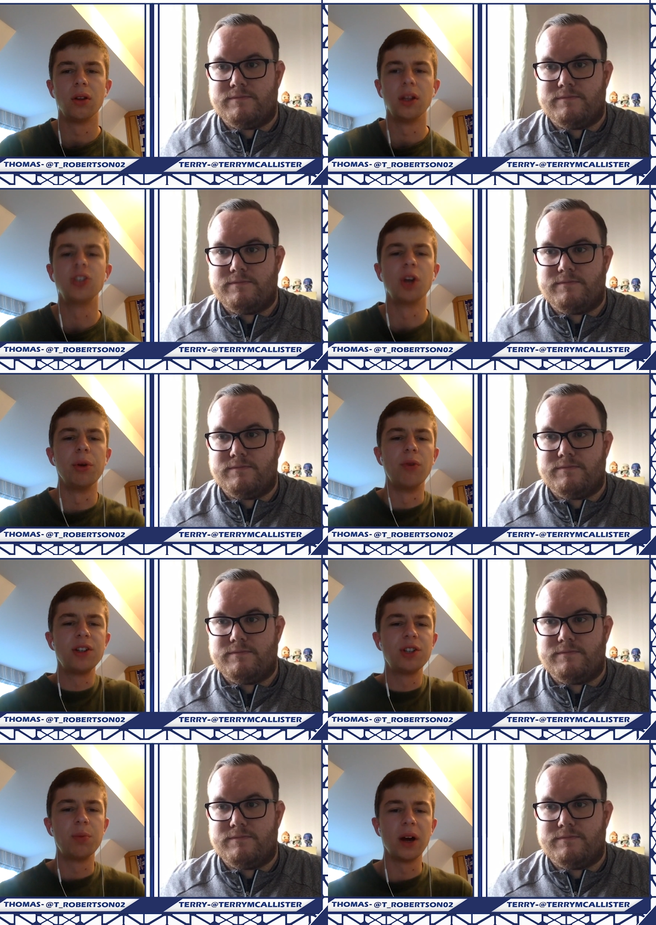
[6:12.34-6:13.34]
Speaker 1: it's got to be
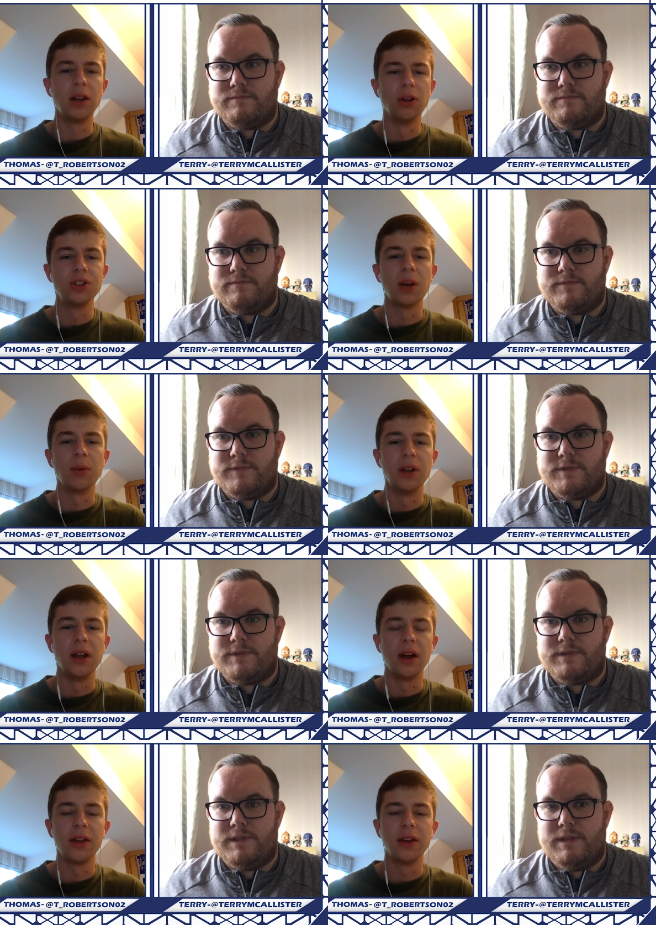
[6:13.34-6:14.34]
registered by lunchtime
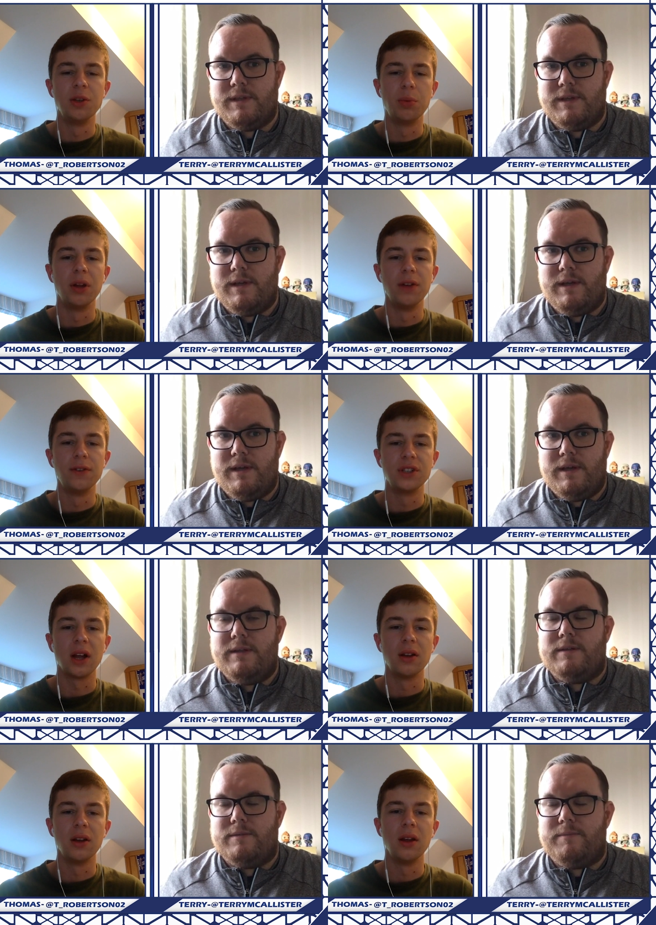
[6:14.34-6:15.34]
today, I think, to play for
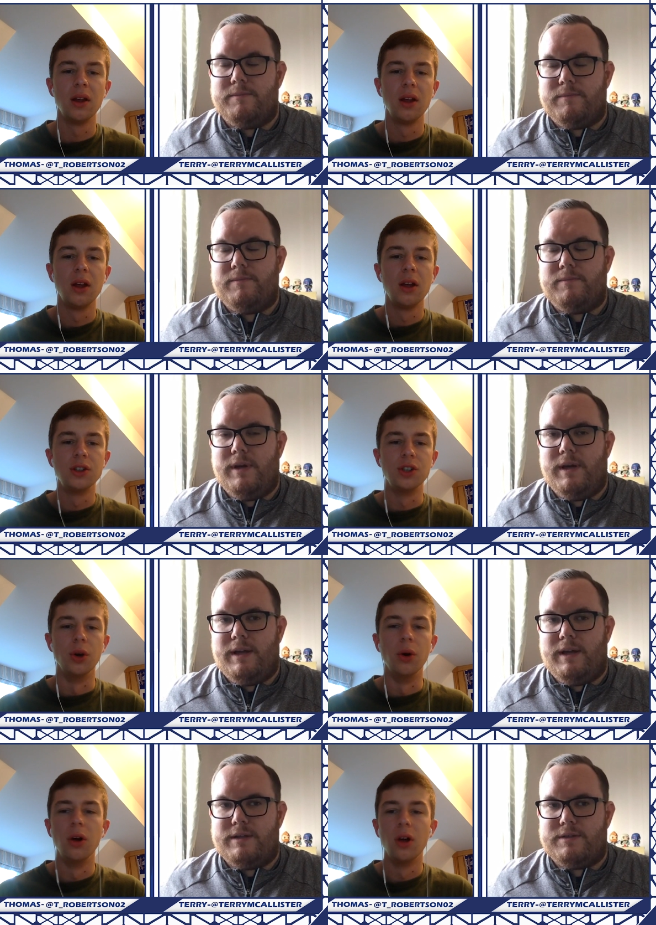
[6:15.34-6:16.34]
Saturday.
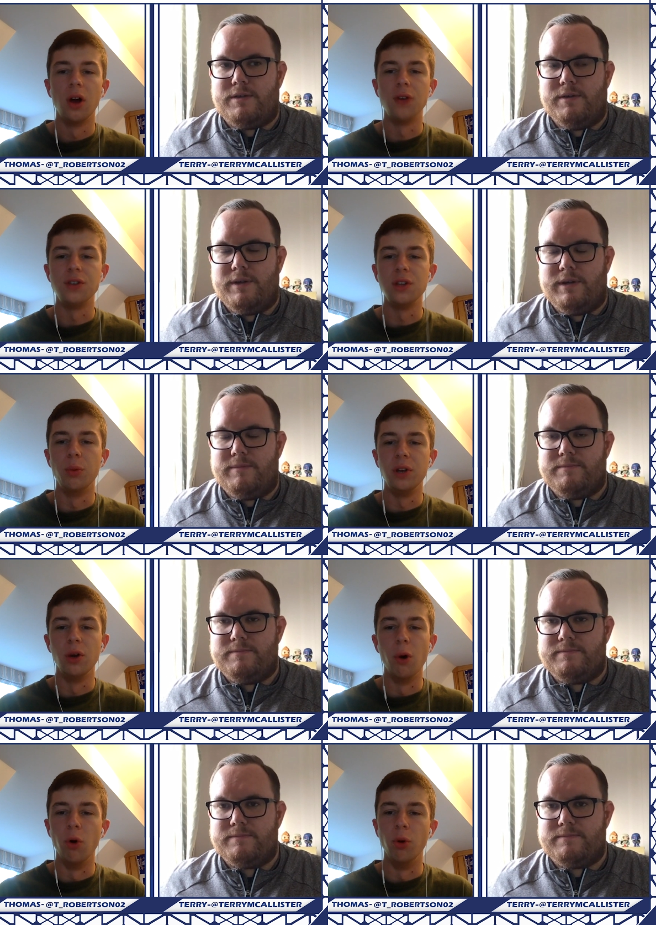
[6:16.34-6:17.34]
So yeah. obviously there'll be
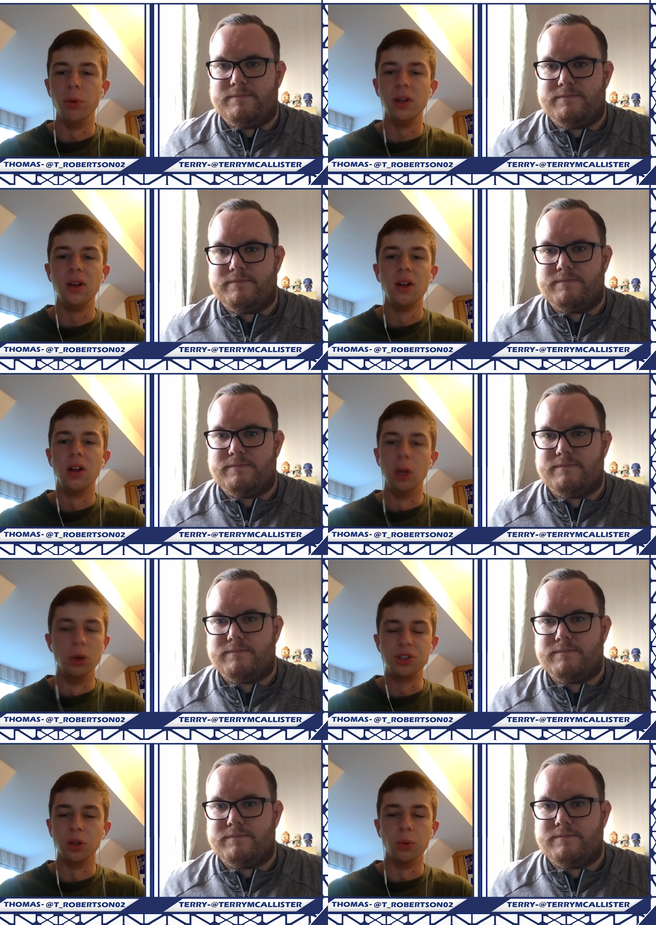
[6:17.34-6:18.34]
no Iwobi.
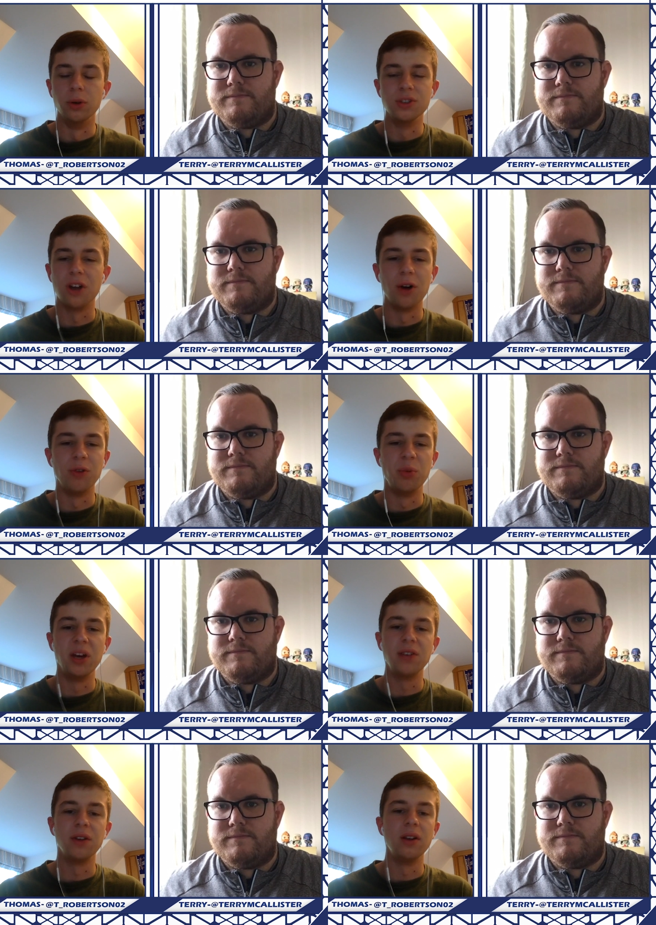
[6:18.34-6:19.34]
Lössl won't start for
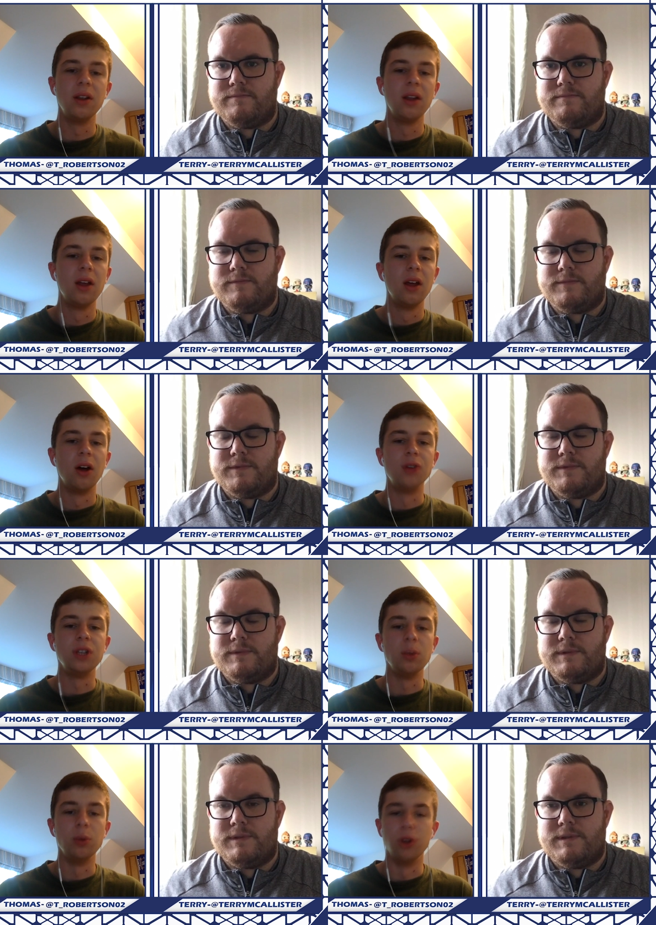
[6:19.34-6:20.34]
Pickford.
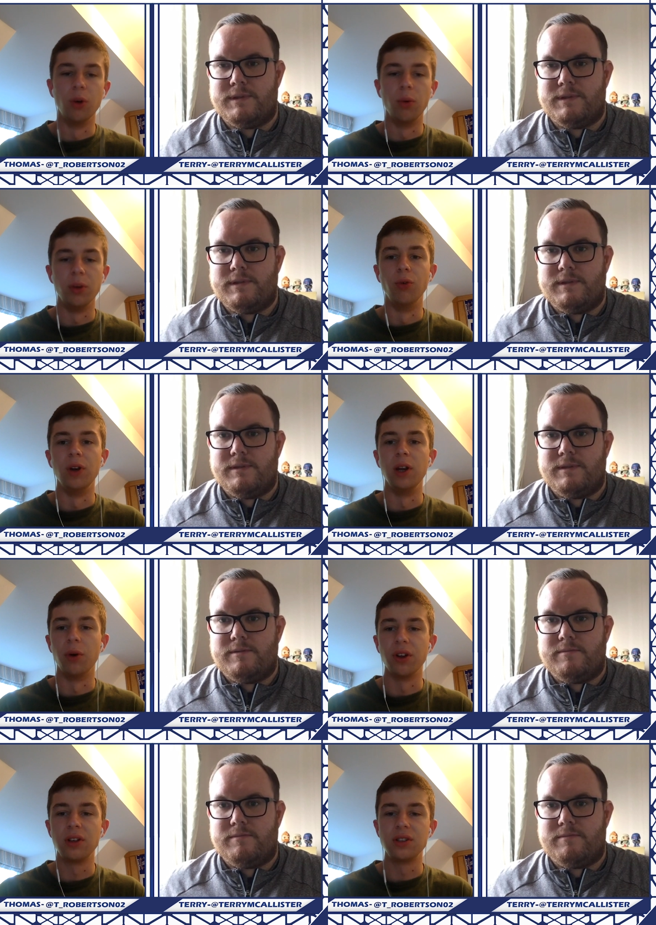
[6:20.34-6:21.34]
Obviously we don't we don't really
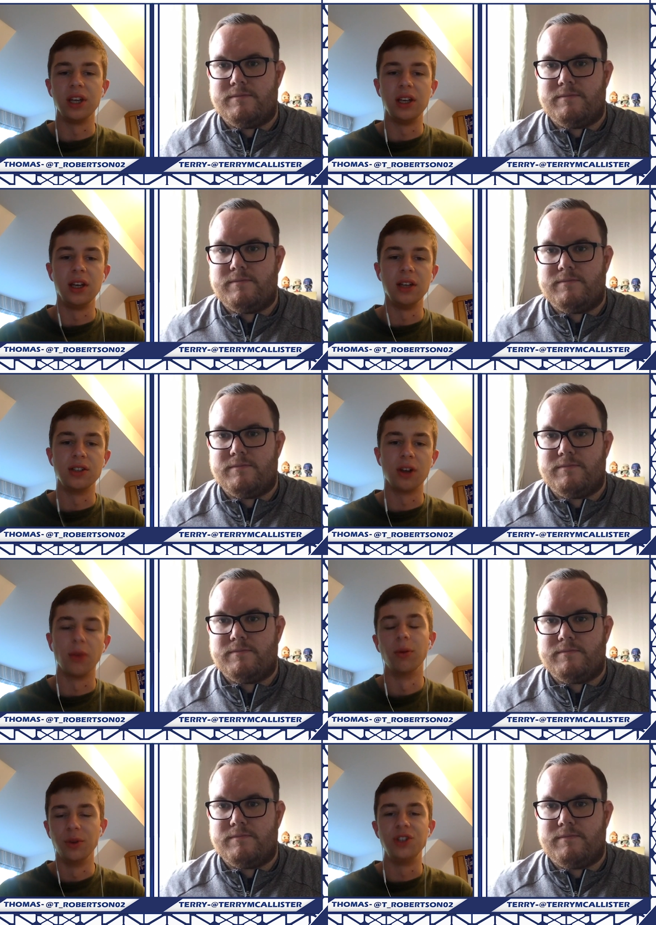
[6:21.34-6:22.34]
want to see Kean start.
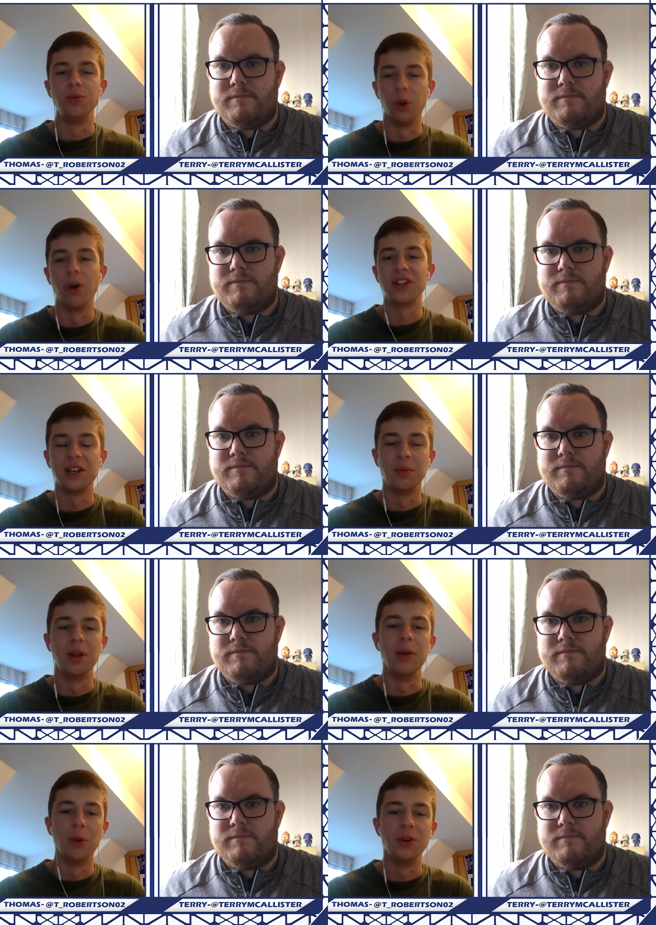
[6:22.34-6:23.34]
Well, we we want to see him
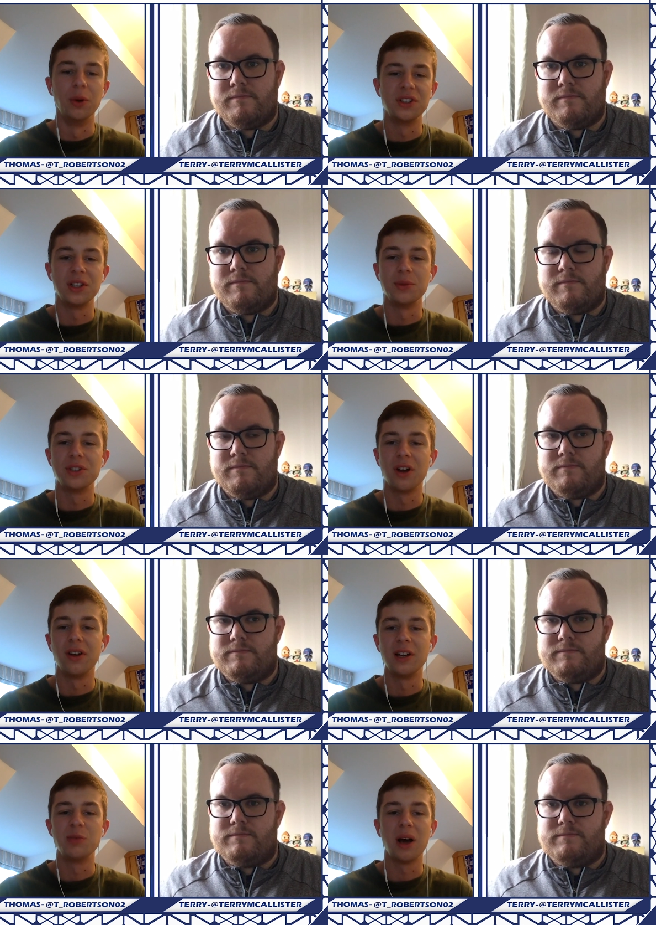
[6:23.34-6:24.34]
play, but we don't want to see him
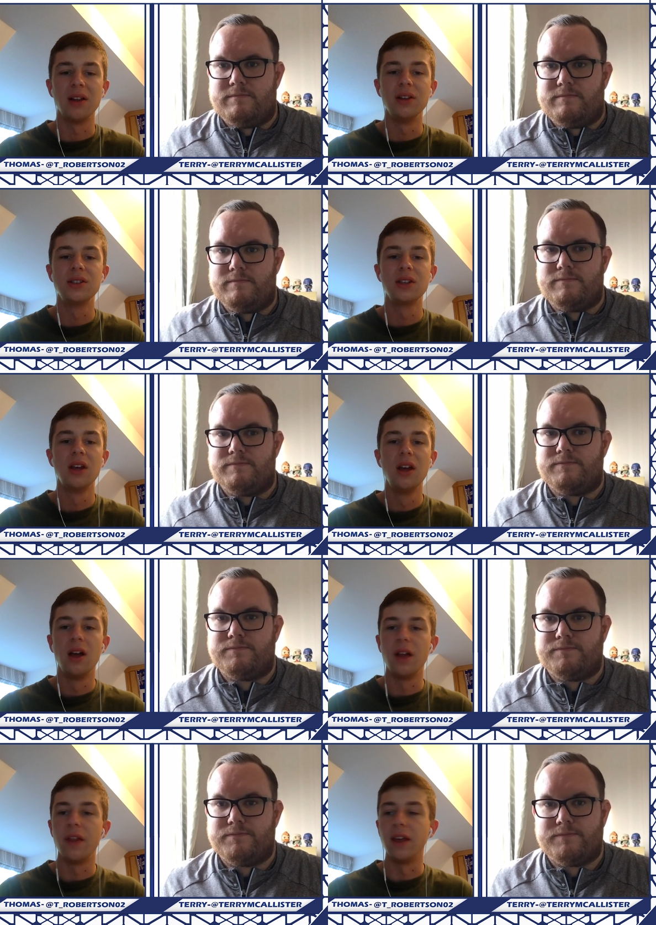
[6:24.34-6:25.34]
starting against Palace.
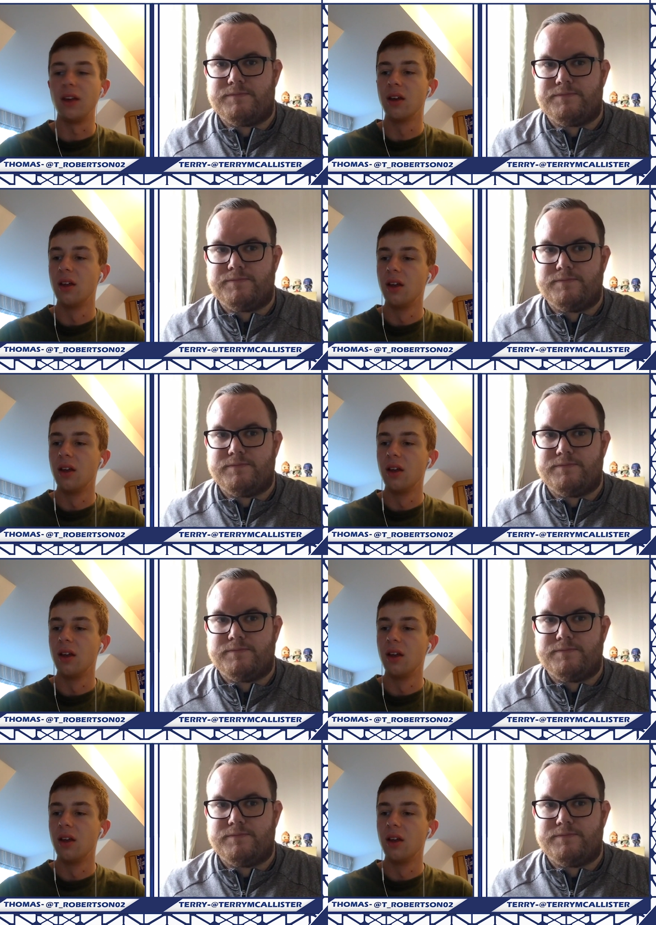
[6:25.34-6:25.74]
I think